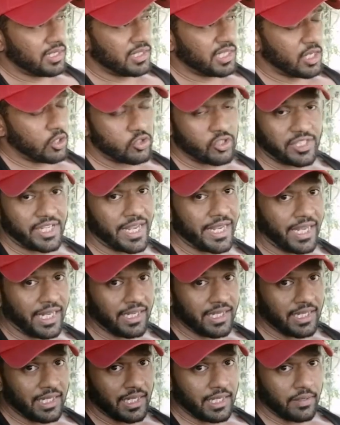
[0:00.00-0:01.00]
Now
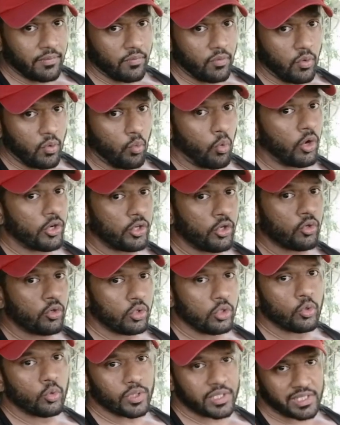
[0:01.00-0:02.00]
secondly, what you
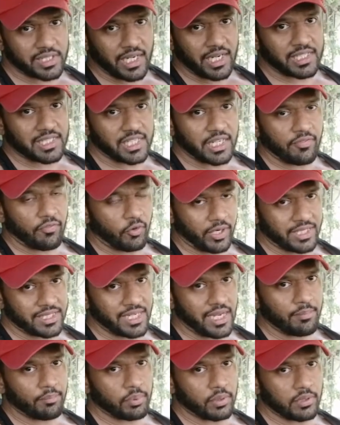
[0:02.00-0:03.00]
could do is, let's say for
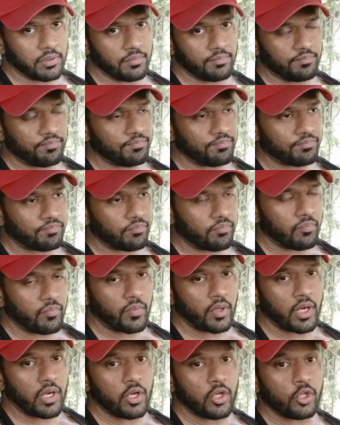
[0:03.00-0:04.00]
example,
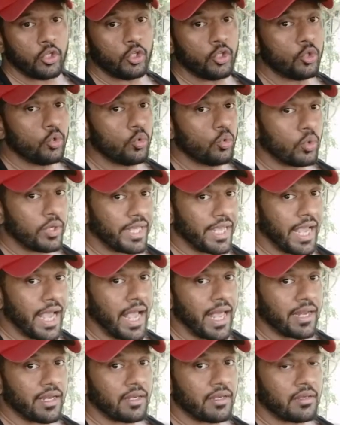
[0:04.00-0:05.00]
you
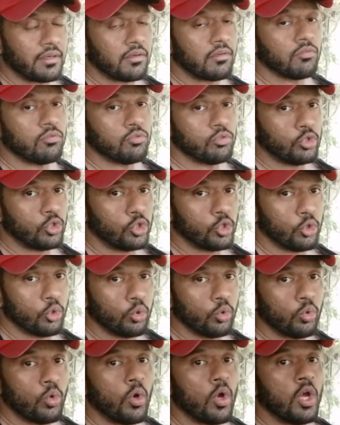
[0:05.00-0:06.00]
can
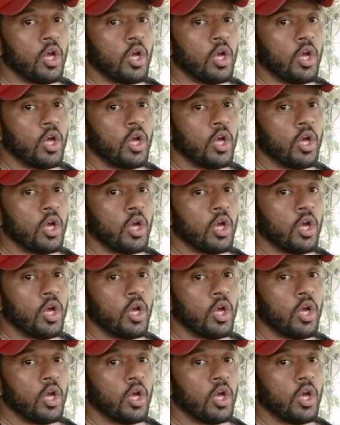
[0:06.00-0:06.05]
do